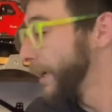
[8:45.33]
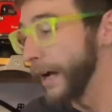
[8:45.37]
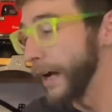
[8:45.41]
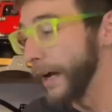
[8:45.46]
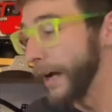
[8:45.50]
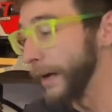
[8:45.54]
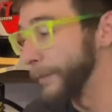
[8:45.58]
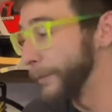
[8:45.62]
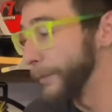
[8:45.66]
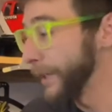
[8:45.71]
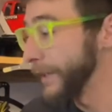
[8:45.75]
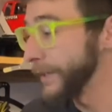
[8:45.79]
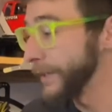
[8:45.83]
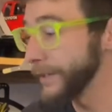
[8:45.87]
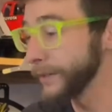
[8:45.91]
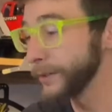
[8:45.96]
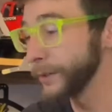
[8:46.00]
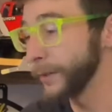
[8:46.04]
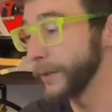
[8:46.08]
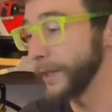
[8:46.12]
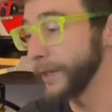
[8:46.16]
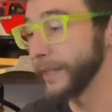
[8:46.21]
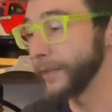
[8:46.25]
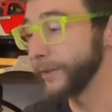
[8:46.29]
And I did
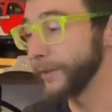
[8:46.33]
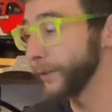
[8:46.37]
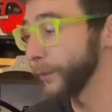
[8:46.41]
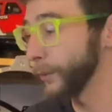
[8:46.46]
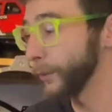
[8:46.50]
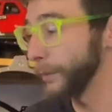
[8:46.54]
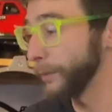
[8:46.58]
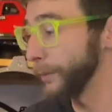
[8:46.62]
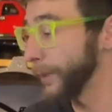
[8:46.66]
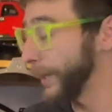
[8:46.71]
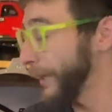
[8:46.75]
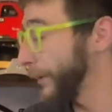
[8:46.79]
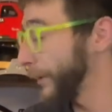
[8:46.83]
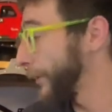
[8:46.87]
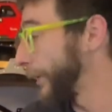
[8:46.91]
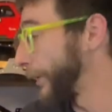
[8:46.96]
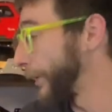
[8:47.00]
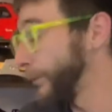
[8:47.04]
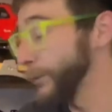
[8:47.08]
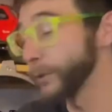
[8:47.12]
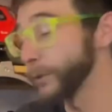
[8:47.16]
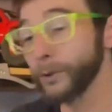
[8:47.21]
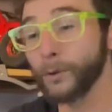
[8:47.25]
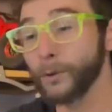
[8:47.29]
go ahead and throw a battery
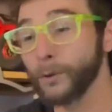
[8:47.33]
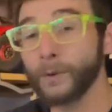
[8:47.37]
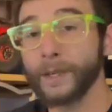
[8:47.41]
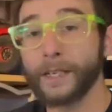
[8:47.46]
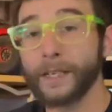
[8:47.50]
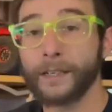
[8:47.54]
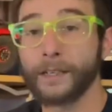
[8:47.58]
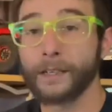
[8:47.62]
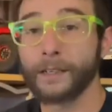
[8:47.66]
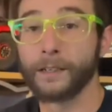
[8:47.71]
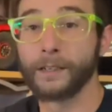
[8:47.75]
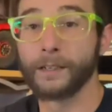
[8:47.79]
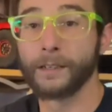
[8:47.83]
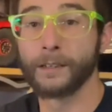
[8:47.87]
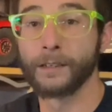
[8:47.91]
in real quick.